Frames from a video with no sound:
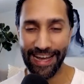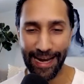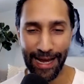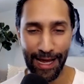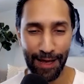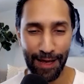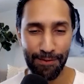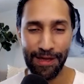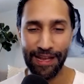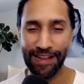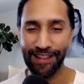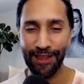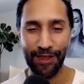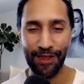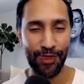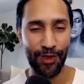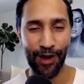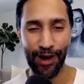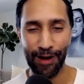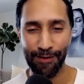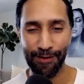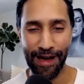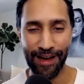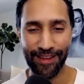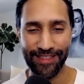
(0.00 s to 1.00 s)
And I immediately
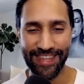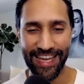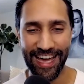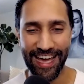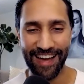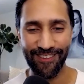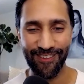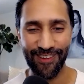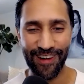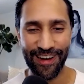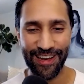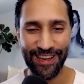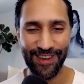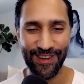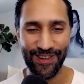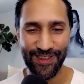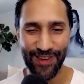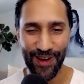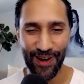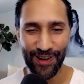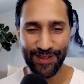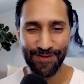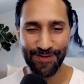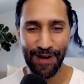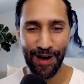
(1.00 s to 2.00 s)
thought about that when you
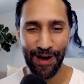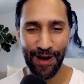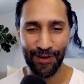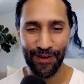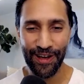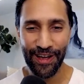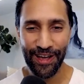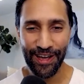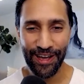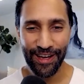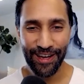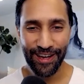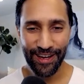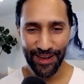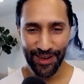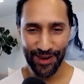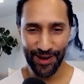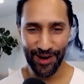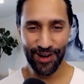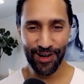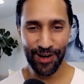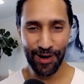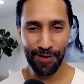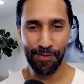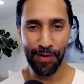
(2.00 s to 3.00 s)
talked about so
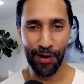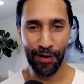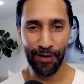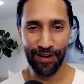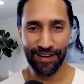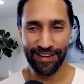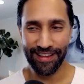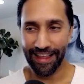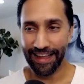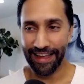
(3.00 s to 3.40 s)
good component. Yeah.